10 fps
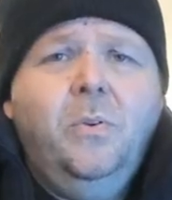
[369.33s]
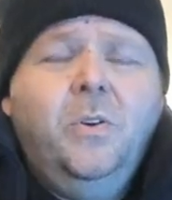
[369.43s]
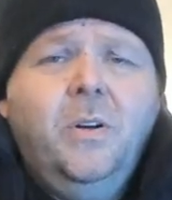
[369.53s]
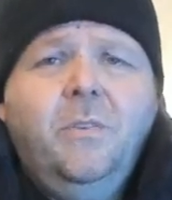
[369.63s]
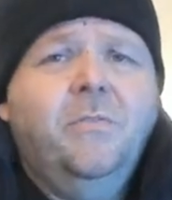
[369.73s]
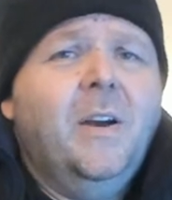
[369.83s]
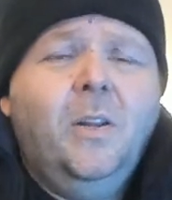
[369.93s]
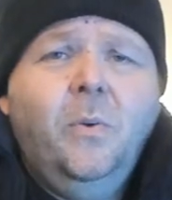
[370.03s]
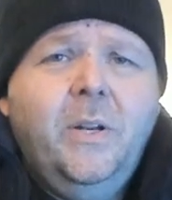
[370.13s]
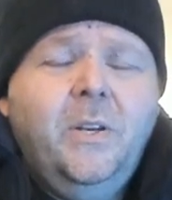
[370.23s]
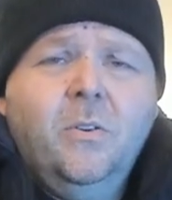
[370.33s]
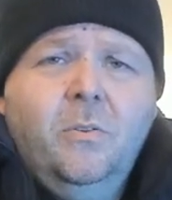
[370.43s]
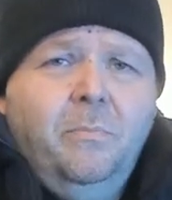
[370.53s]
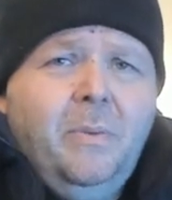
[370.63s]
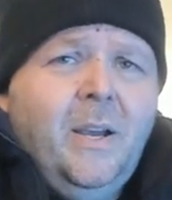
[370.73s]
you can follow it in your
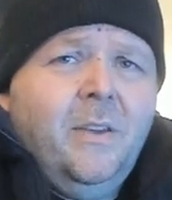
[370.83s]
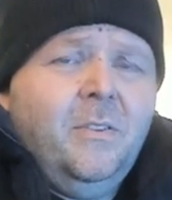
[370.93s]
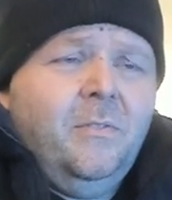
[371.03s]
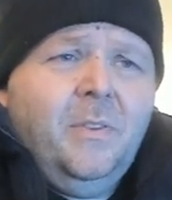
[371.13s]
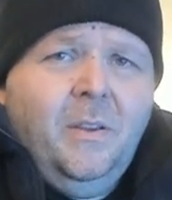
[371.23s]
own path if,